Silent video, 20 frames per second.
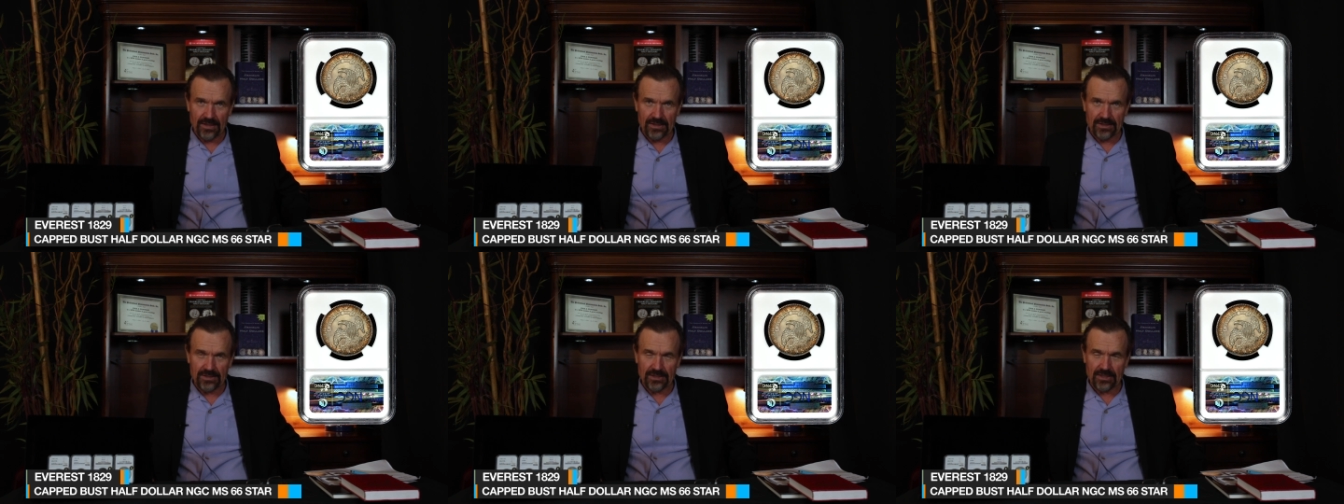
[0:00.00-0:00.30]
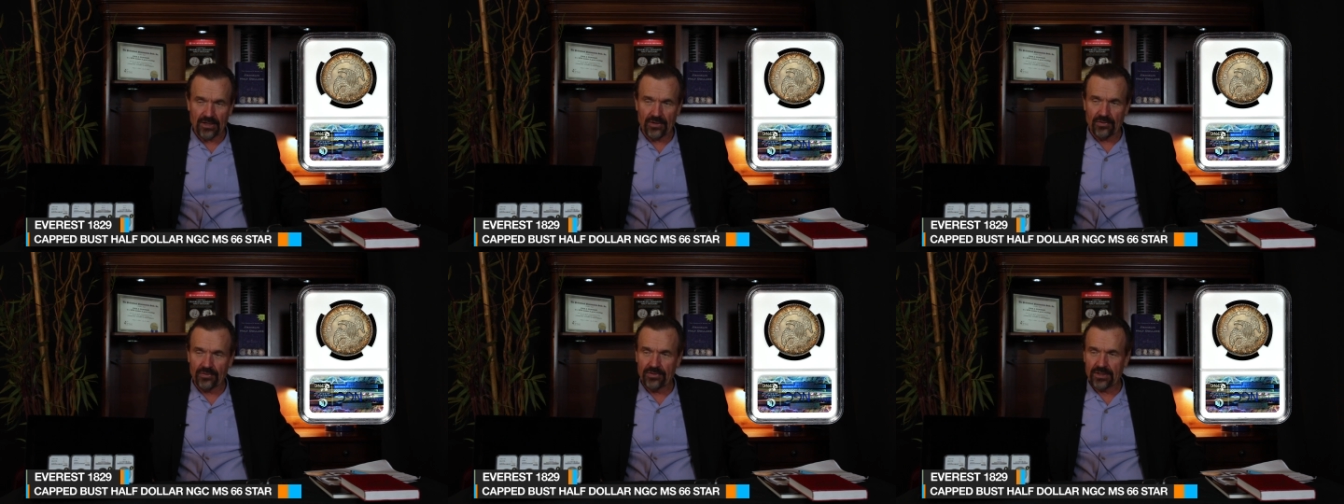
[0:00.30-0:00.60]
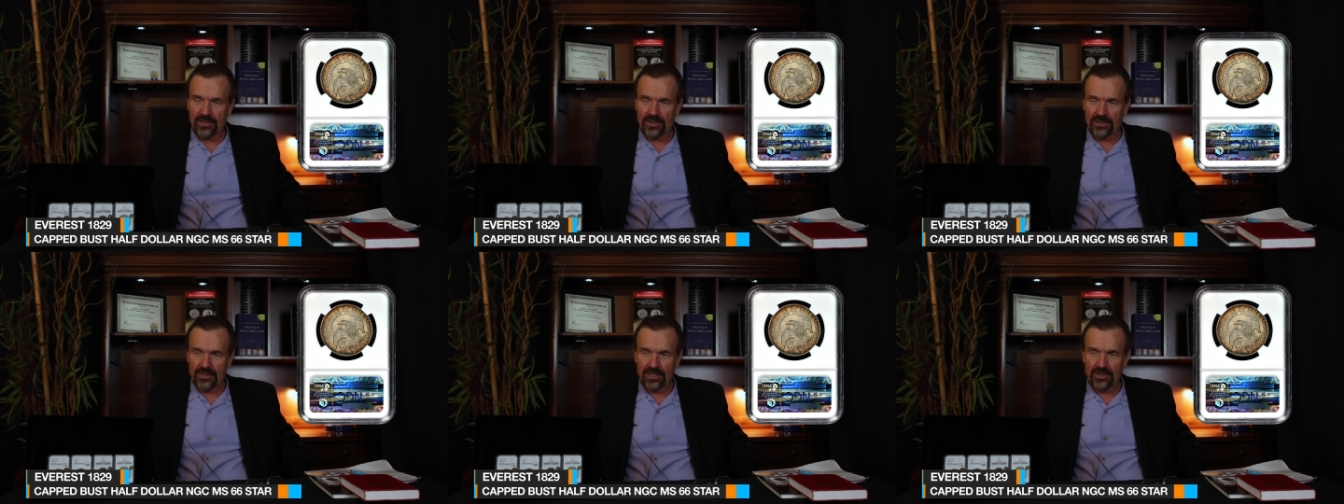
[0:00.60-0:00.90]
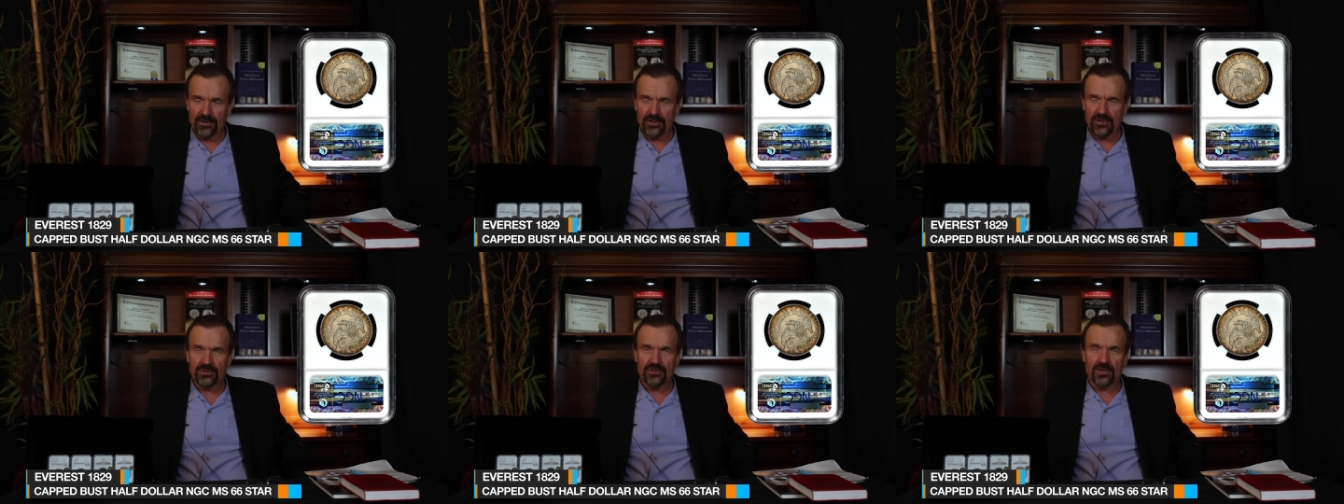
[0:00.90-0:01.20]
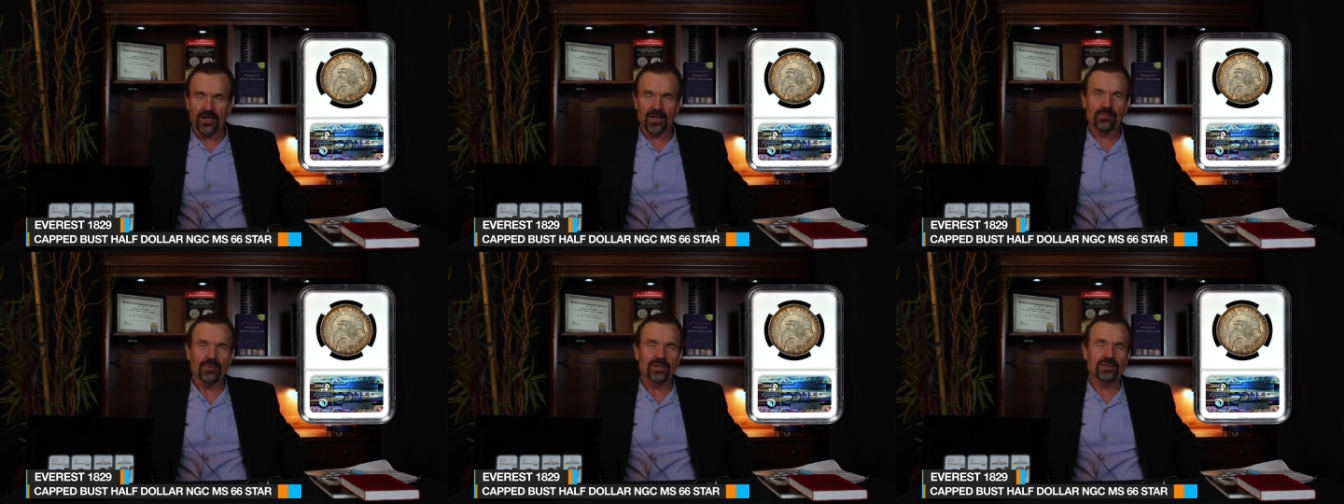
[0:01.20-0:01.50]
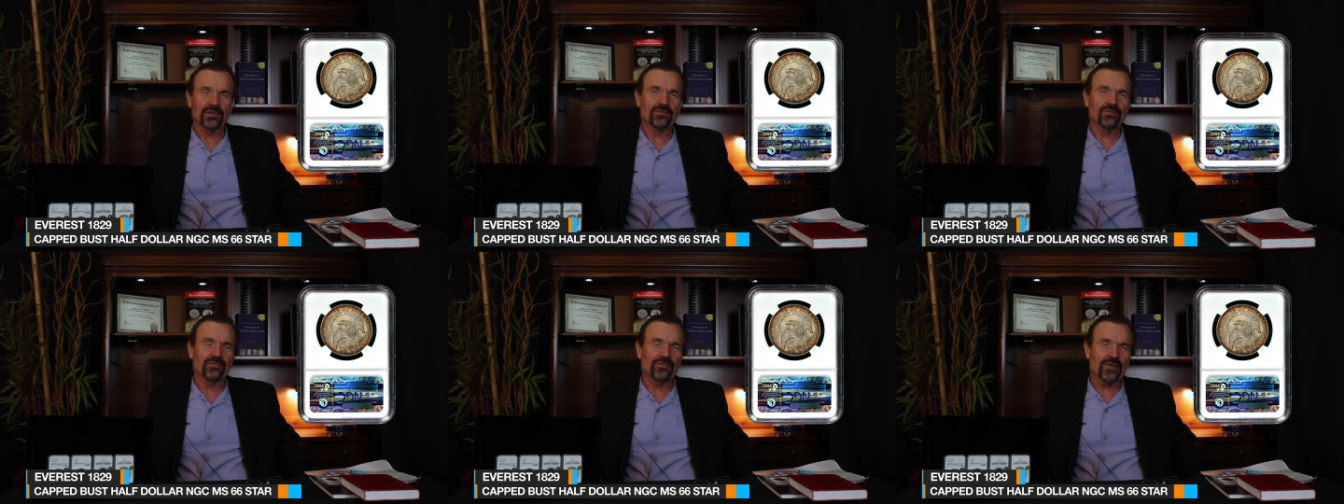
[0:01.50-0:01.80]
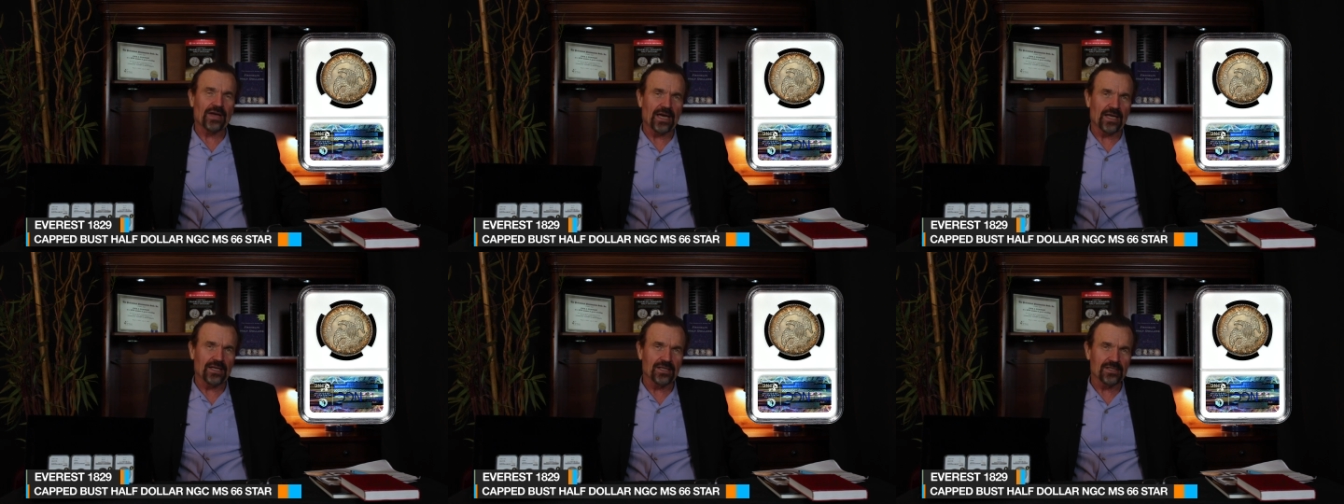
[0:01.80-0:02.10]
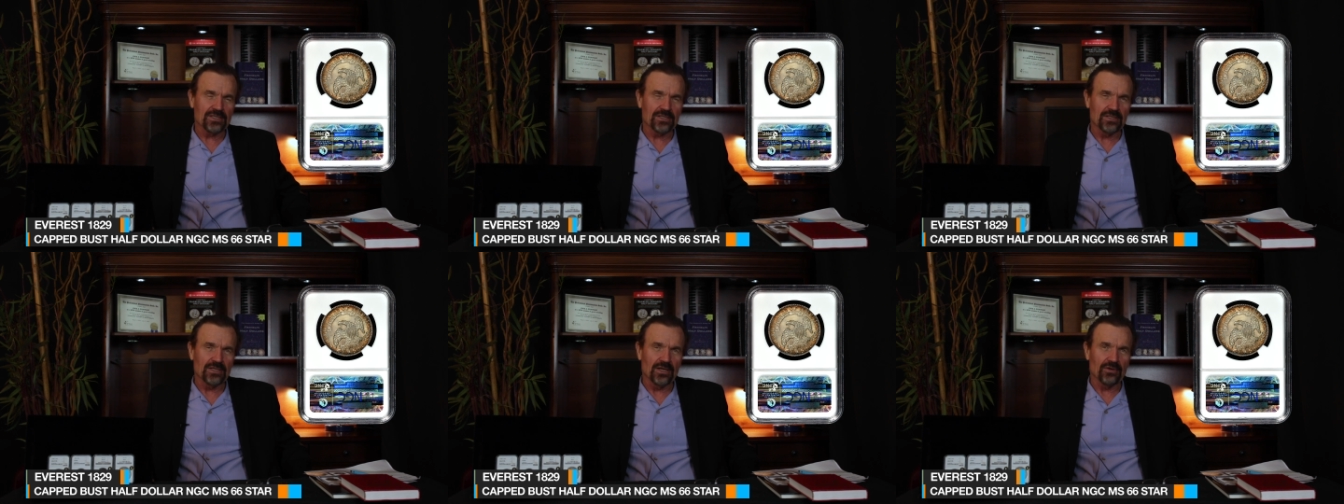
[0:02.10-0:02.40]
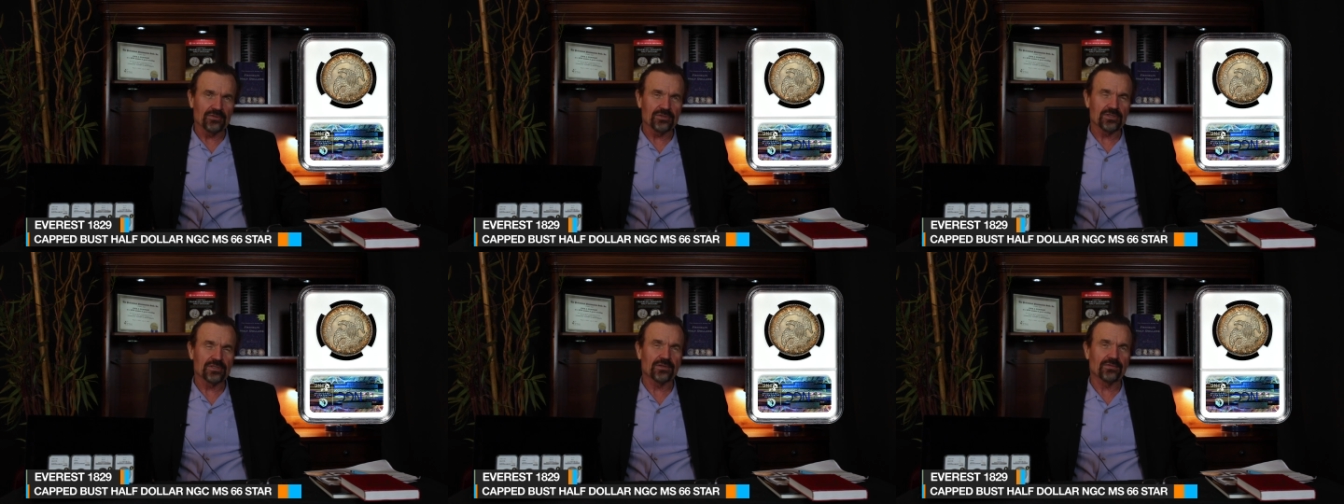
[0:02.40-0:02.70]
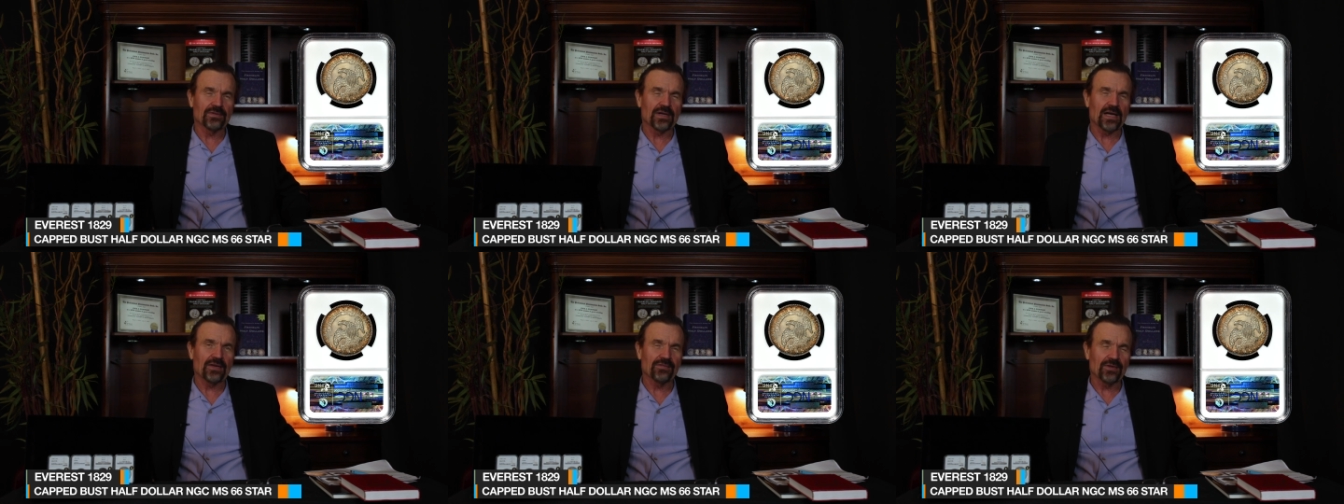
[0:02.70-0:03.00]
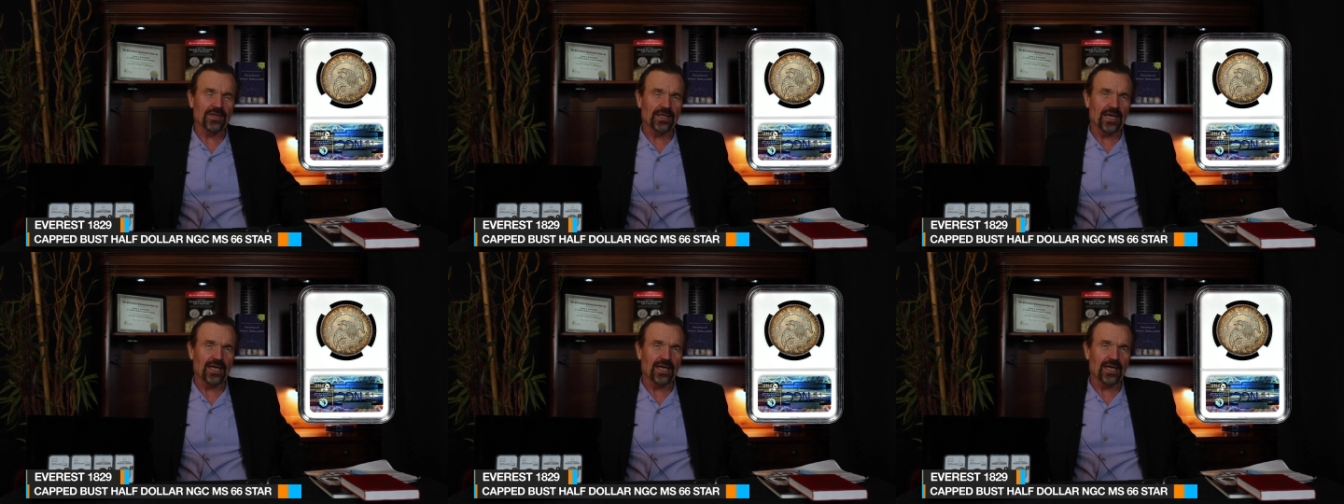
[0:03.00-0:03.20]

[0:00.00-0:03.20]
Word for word: So the, here you're talking about the finest known surviving